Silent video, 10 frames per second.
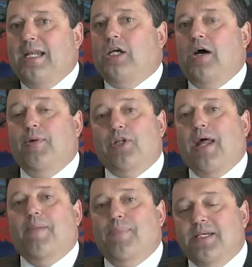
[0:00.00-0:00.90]
income into
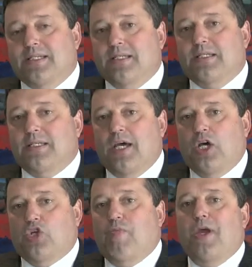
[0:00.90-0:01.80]
that business
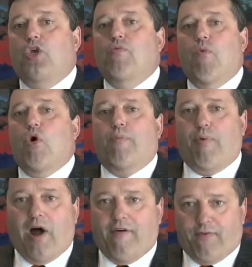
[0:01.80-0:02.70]
to make you more
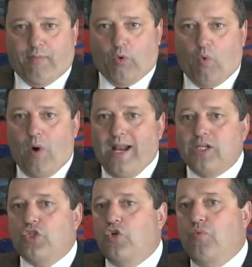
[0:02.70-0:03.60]
profitable? What
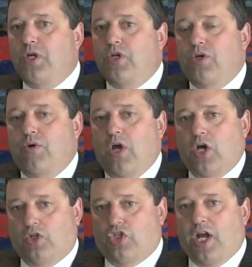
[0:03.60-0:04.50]
else could we do
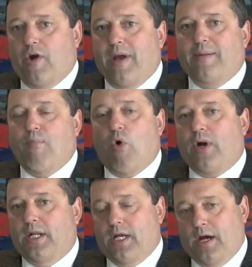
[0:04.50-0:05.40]
to generate more
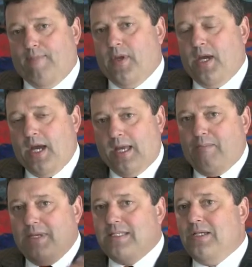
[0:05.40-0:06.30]
income?
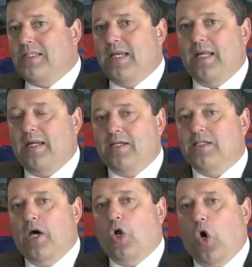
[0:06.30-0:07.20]
In business, the idea is
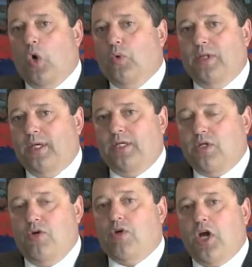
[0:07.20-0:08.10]
not only
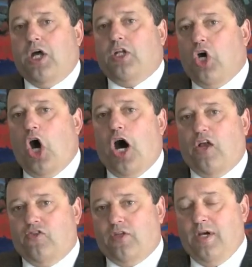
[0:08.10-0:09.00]
to cut
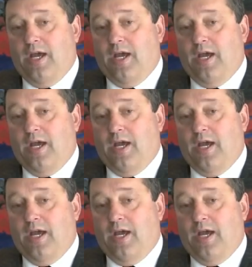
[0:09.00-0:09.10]
costs.